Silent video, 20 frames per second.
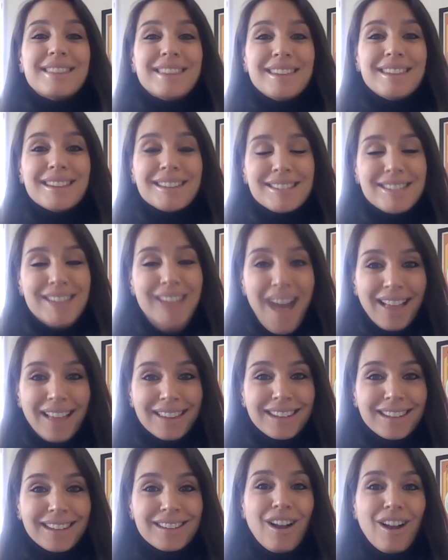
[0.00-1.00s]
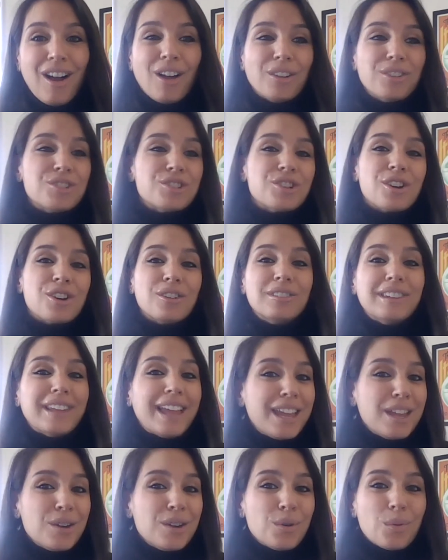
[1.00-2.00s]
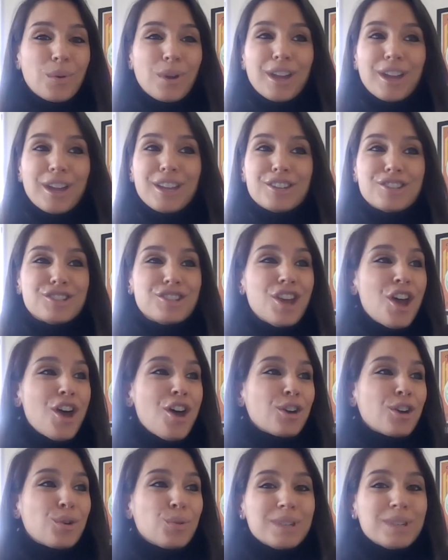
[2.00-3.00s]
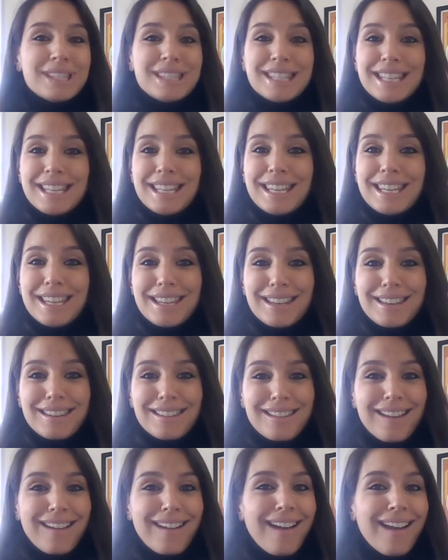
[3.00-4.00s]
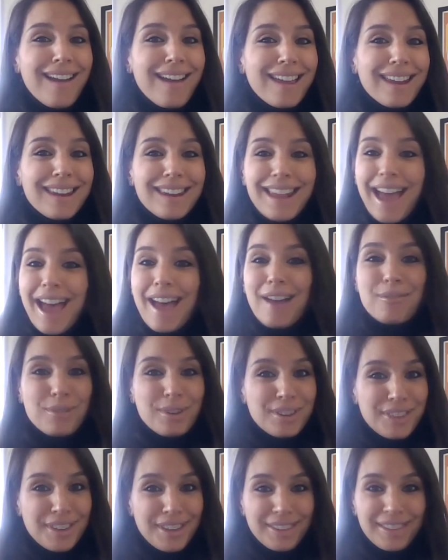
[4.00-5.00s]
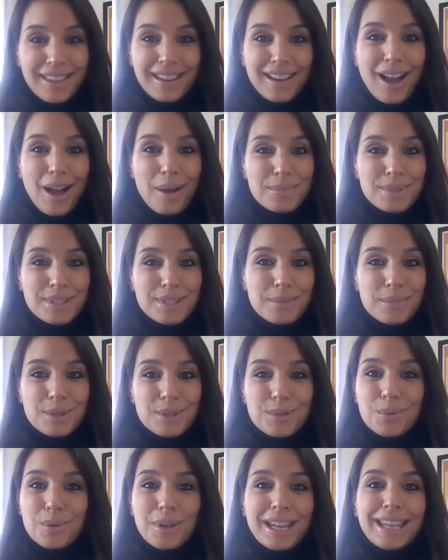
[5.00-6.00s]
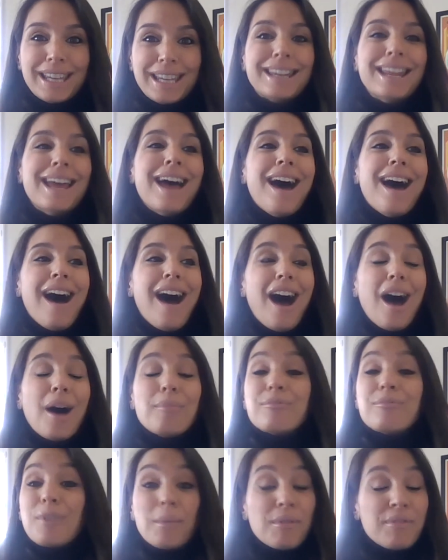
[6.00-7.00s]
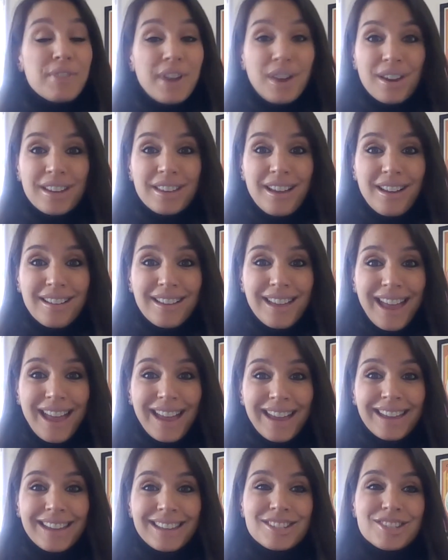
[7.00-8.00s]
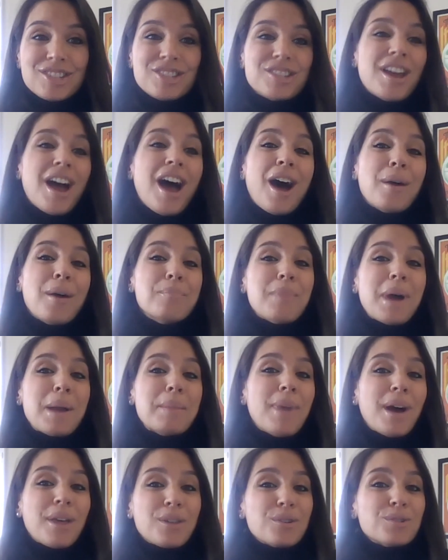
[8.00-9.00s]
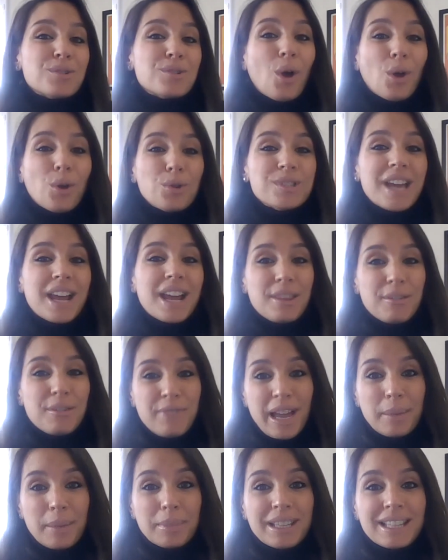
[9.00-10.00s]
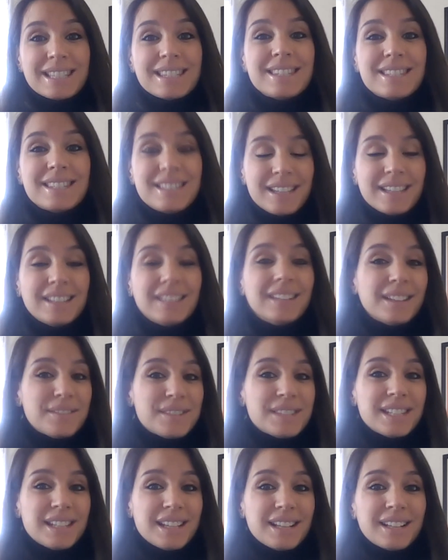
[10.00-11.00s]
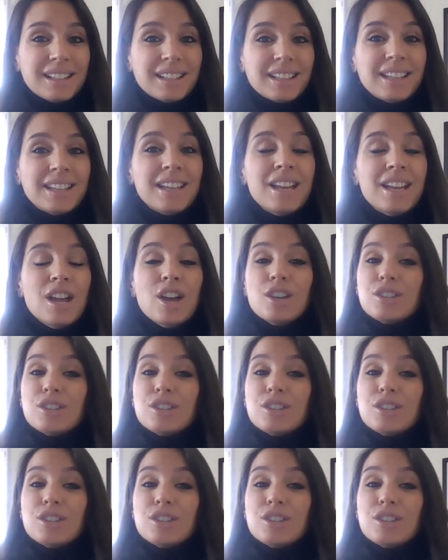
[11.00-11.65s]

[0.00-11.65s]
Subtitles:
the Italian culture, language, cuisine, and everything that comes in between from a very young age. My mother's whole side of the family still lives in Italy.